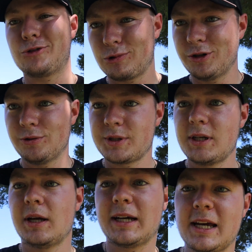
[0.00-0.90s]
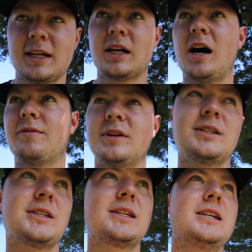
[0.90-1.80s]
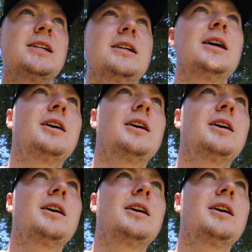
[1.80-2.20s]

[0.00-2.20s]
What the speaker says: drills. Again, confidence is key.